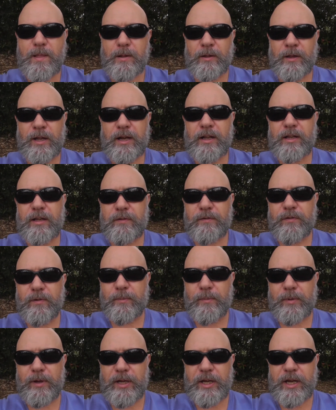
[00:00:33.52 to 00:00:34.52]
Luckily for
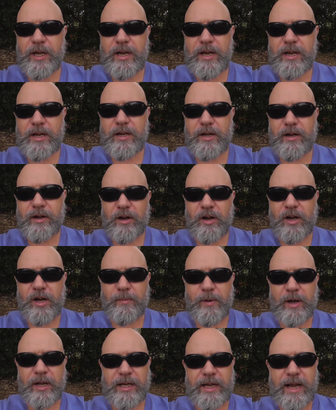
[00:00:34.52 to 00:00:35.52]
me,
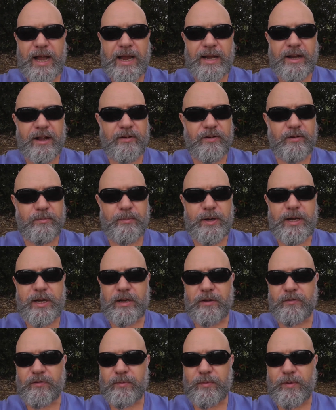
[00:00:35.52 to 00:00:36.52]
I'm only 800
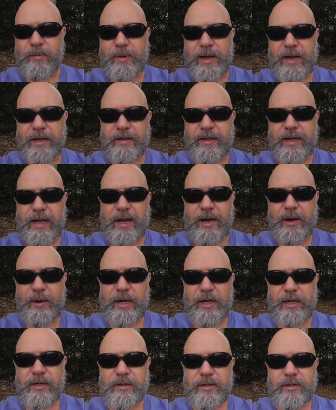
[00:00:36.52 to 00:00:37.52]
metres from the main
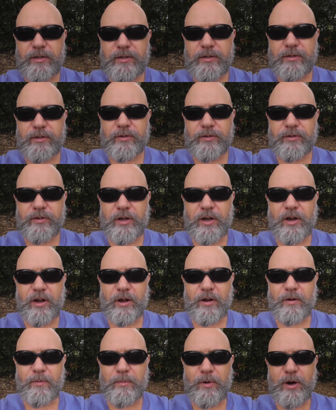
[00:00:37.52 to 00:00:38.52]
tower,
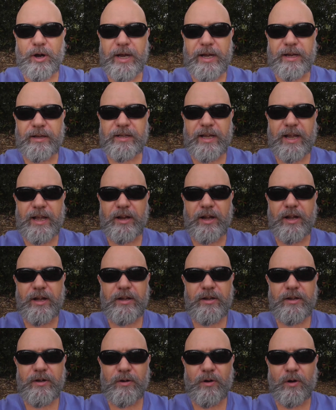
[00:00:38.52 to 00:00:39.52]
so my antenna,
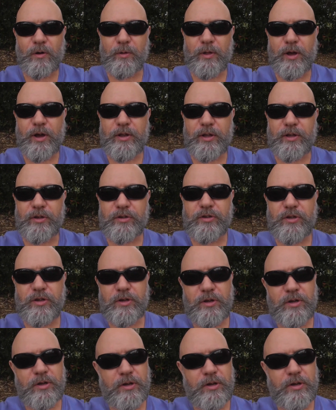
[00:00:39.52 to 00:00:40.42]
although there's